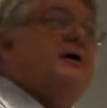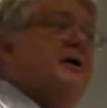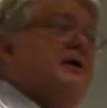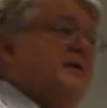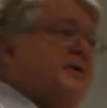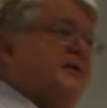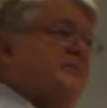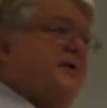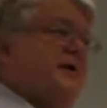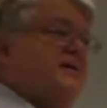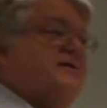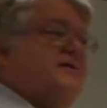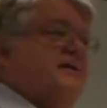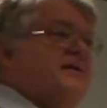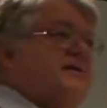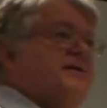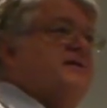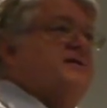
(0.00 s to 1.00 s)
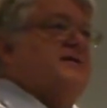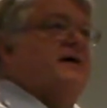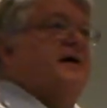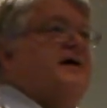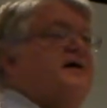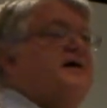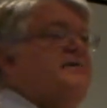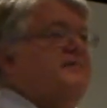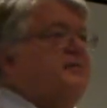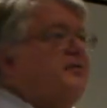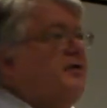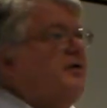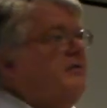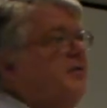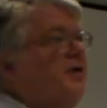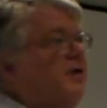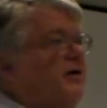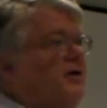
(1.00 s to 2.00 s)
They basically say, if you're going
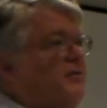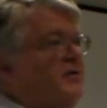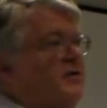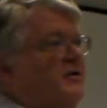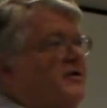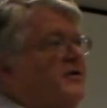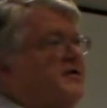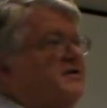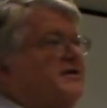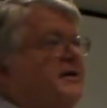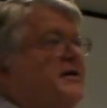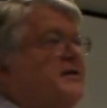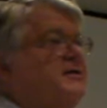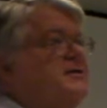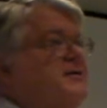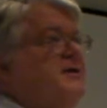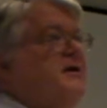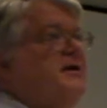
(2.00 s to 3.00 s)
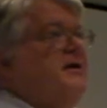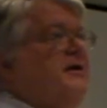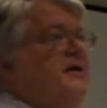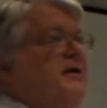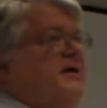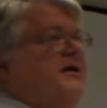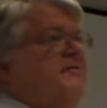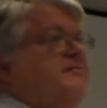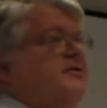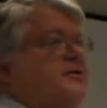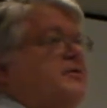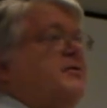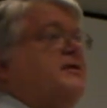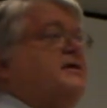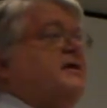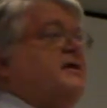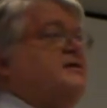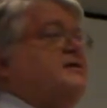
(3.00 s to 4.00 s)
to market one of these things, give it to
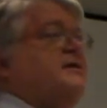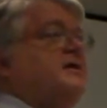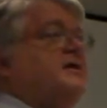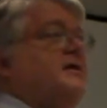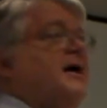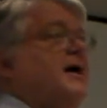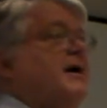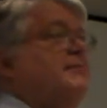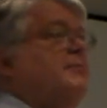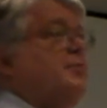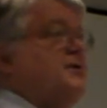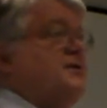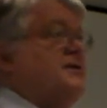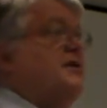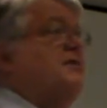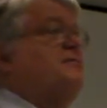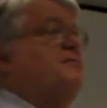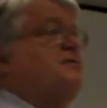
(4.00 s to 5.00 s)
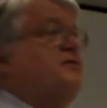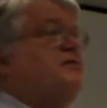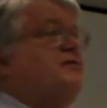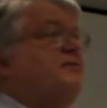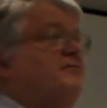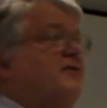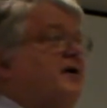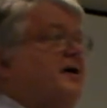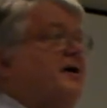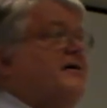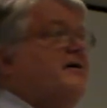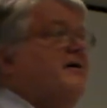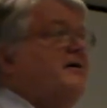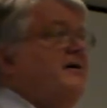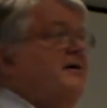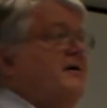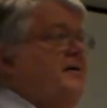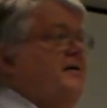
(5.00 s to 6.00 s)
a testing lab or self-certify
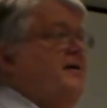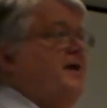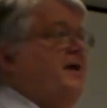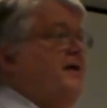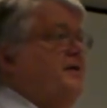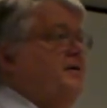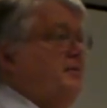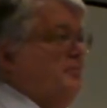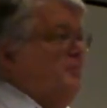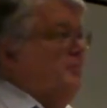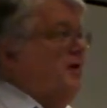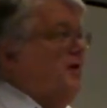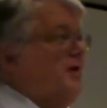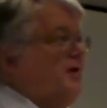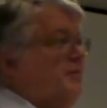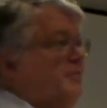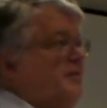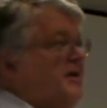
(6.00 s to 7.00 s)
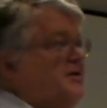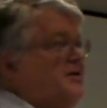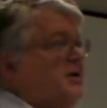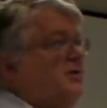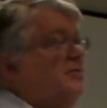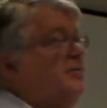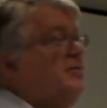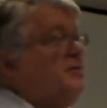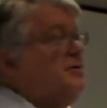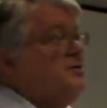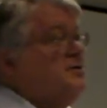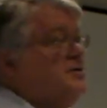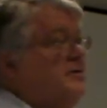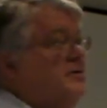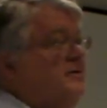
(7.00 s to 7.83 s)
that your product meets our rules.